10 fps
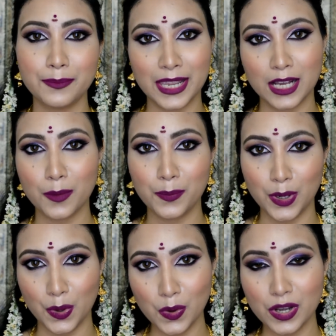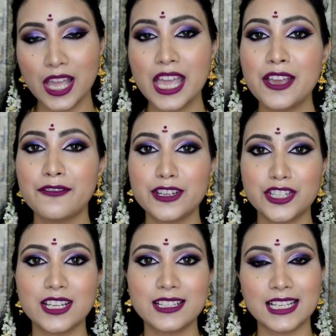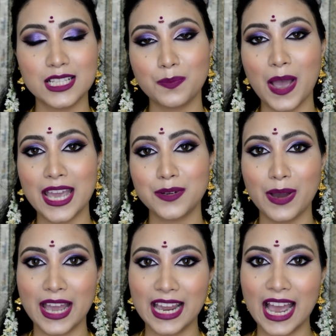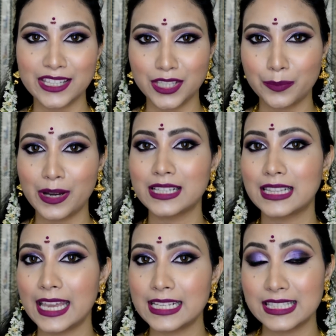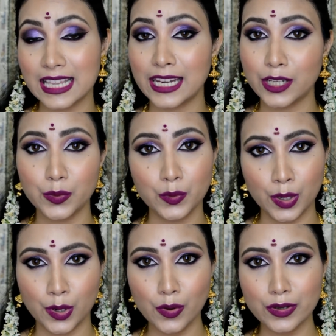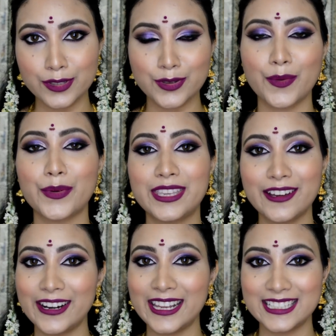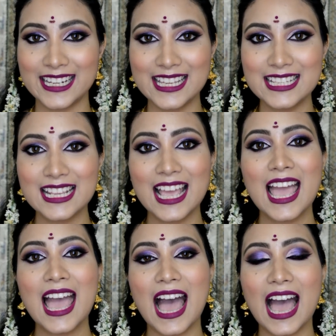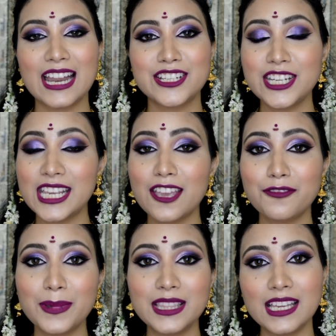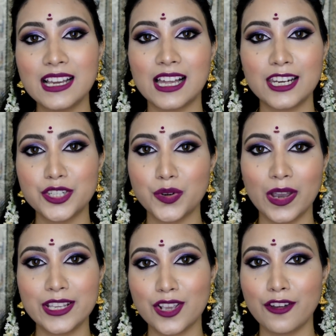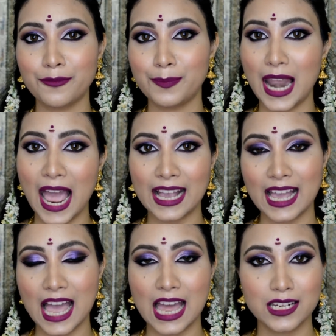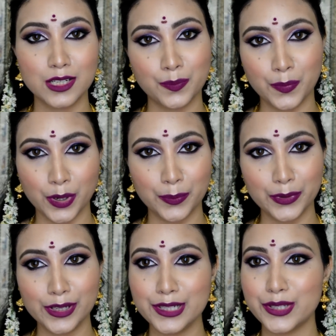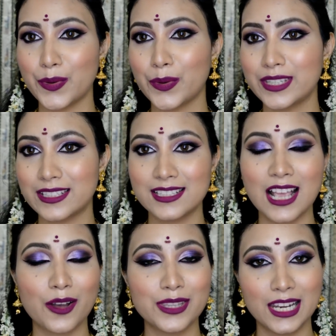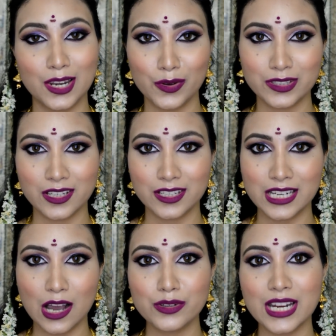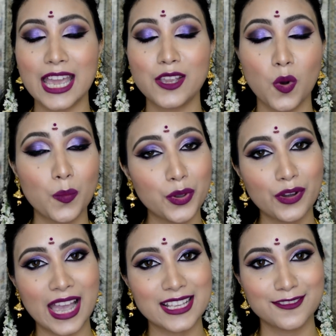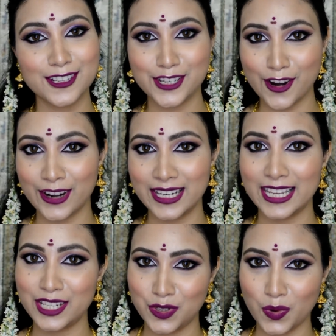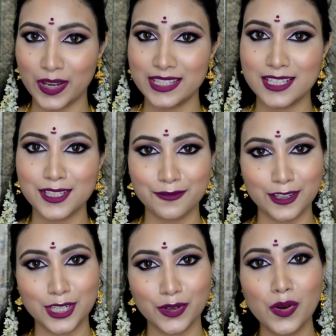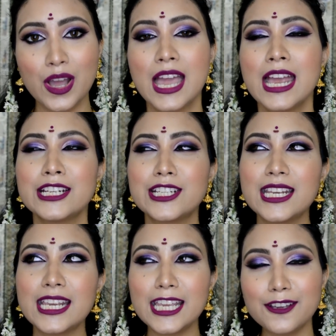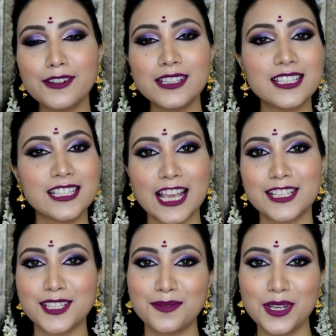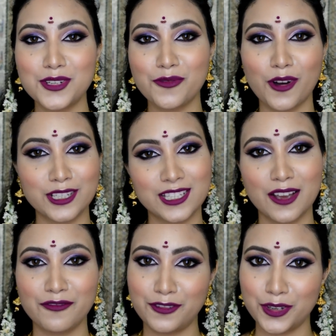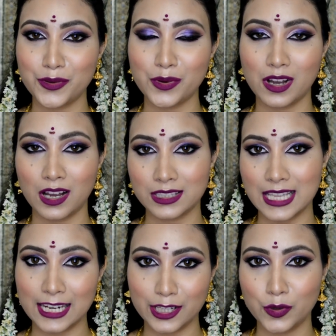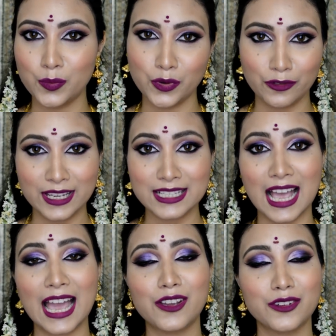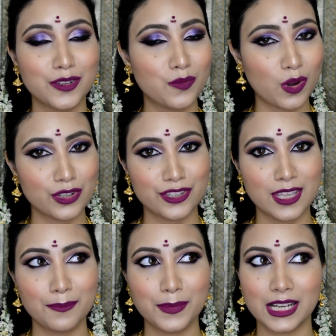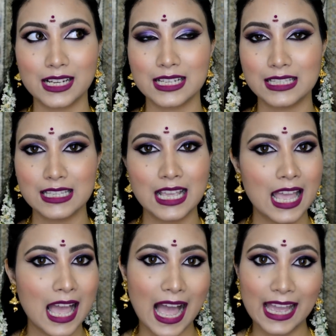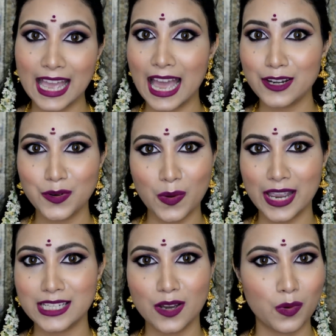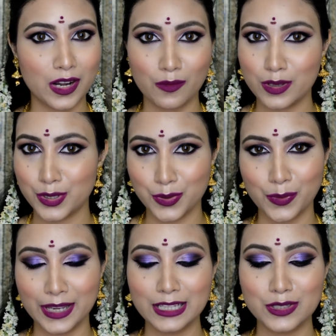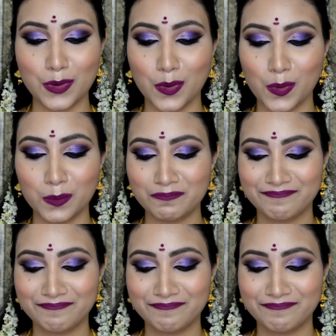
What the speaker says: makeup look, which is inspired by Hyderabad like Telugu look. So here it is, and she gave me the color choice of black and purple. So this is how the look turned out. I hope you guys will surely enjoy this video. She even suggested me to watch some few Telugu movies. I couldn't watch them because I had no idea what I was doing, so